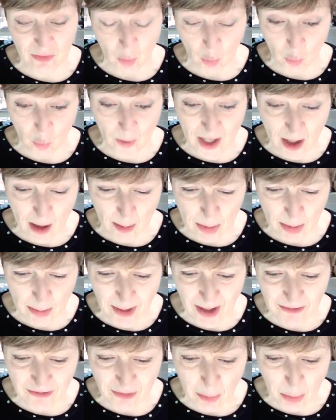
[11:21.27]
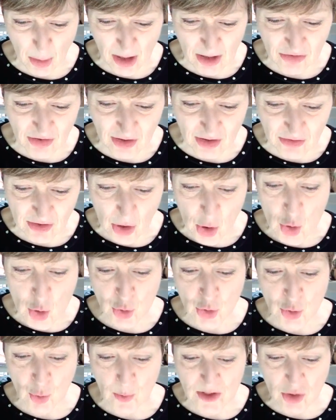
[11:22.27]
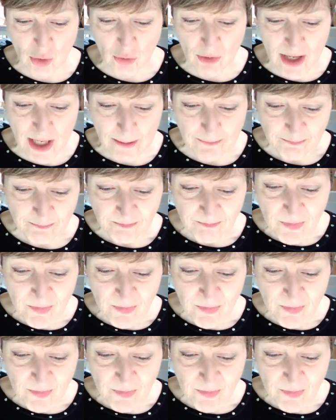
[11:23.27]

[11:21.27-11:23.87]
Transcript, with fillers: or we are prepared for Brexit to a degree.